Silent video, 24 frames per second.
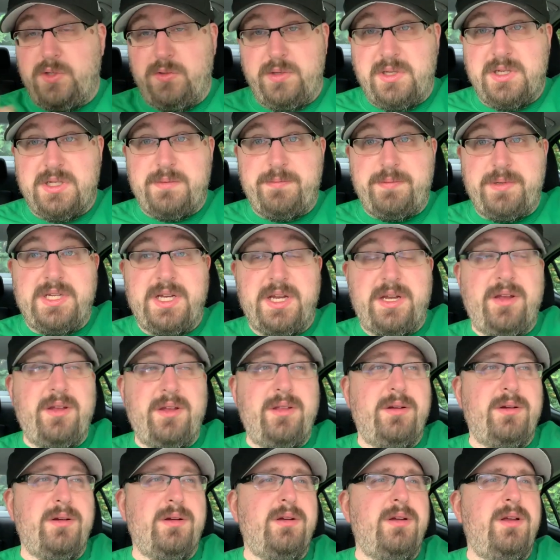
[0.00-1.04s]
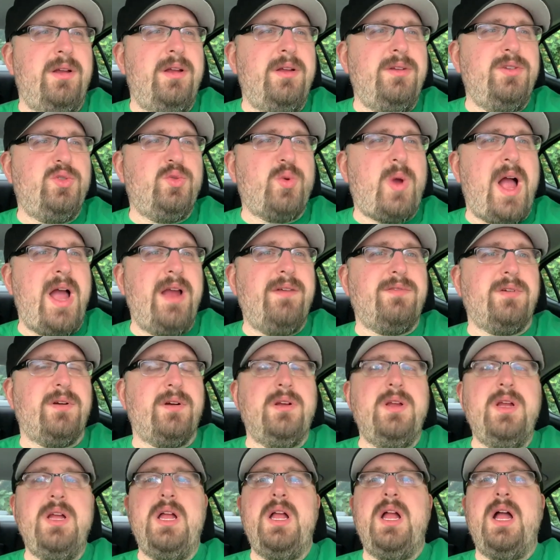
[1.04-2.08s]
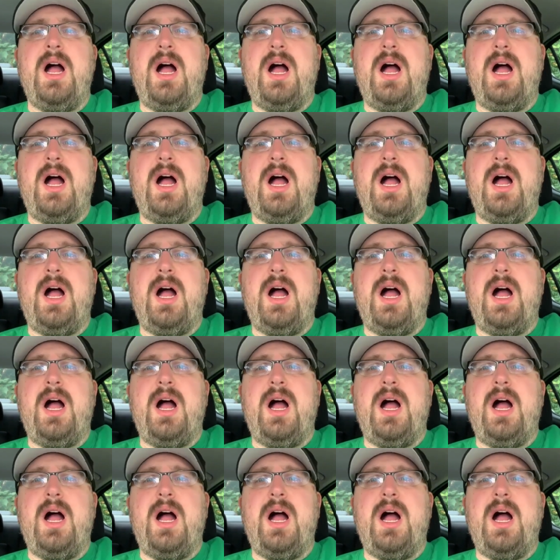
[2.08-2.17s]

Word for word: to this particular driver,